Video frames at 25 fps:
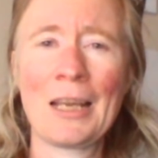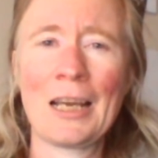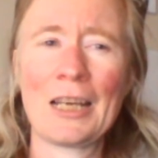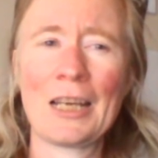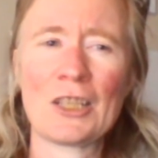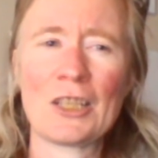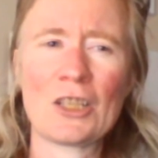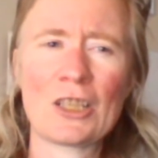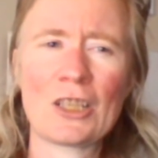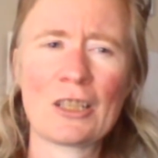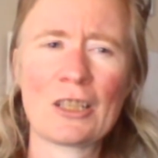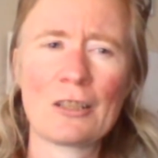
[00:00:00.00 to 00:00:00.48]
are
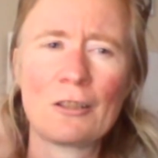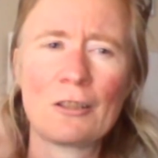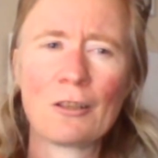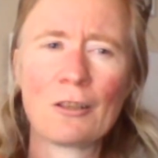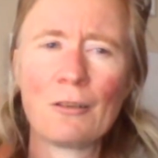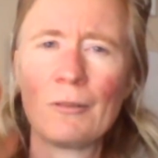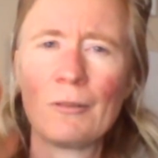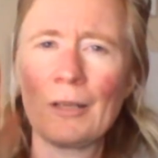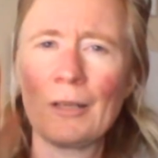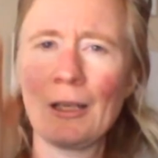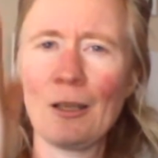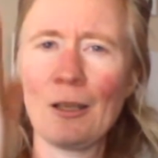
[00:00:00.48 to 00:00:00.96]
just
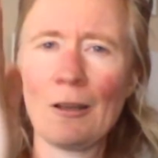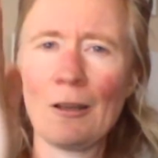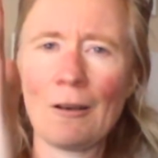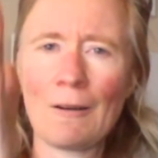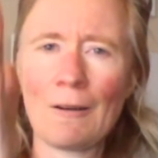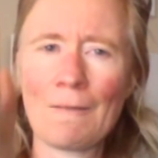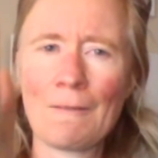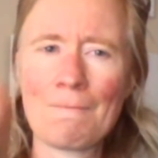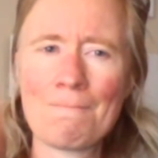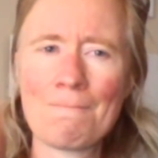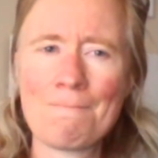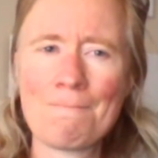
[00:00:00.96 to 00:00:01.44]
going
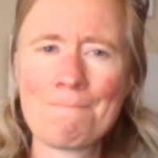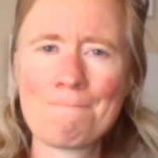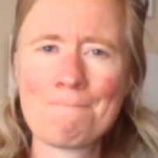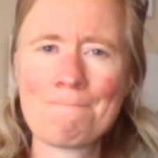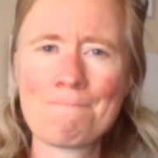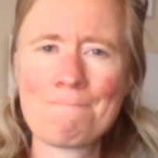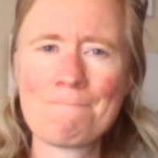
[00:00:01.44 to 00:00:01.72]
along